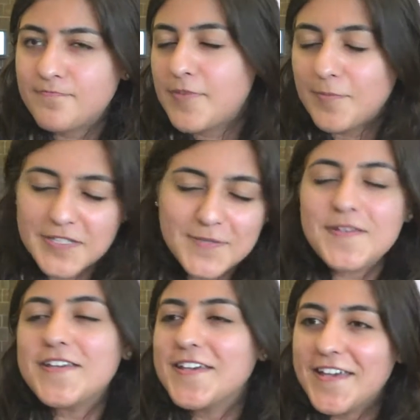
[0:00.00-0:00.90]
public
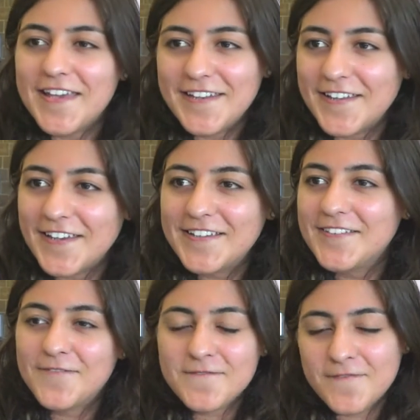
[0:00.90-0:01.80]
speaking and like
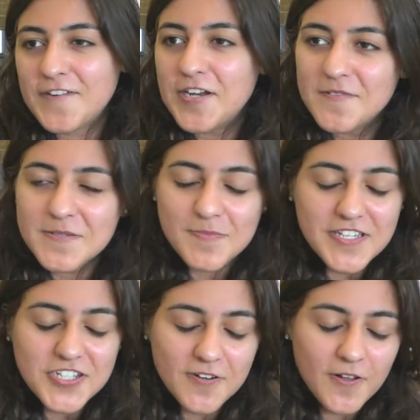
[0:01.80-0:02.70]
freedom of
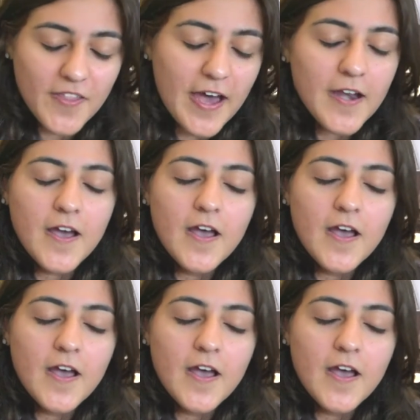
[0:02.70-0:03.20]
speech and all that.